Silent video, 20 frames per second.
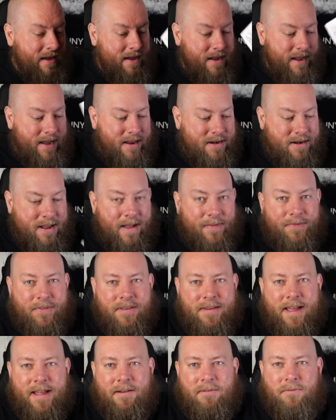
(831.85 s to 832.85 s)
and
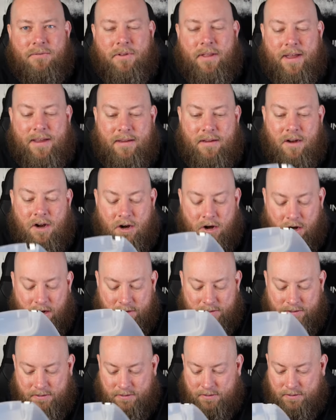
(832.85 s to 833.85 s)
nothing that really like
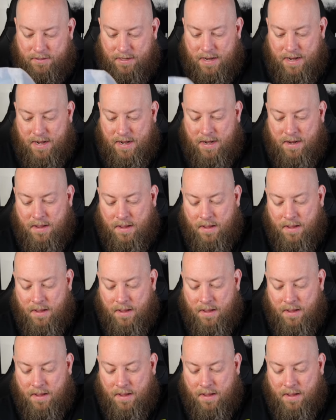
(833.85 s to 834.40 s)
hurts the